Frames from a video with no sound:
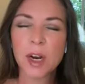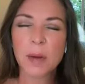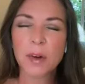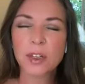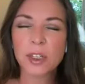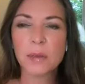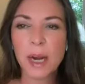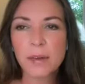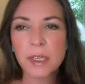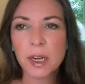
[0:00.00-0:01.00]
commercial. When
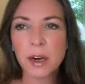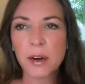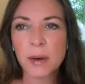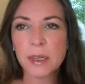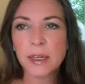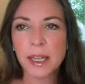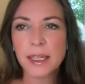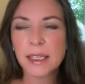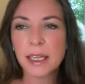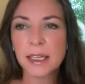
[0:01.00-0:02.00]
I was younger, I would
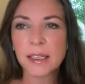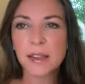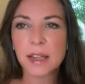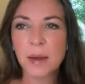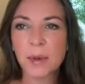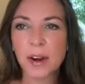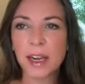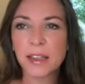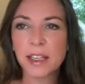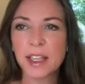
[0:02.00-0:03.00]
like sneak into the library
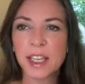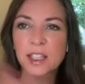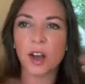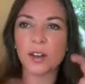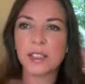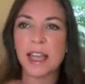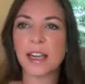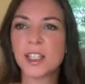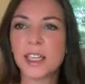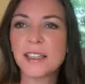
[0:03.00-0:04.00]
into the adult
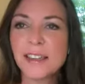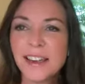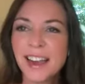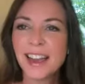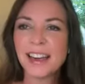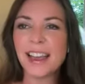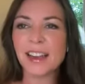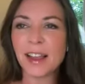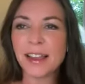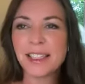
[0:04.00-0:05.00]
section and get
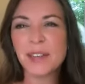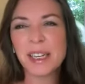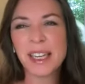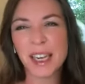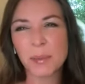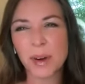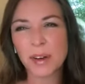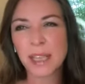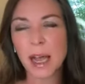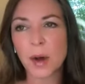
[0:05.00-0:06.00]
like Stephen King
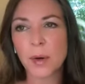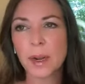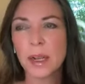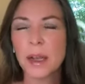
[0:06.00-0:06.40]
books out.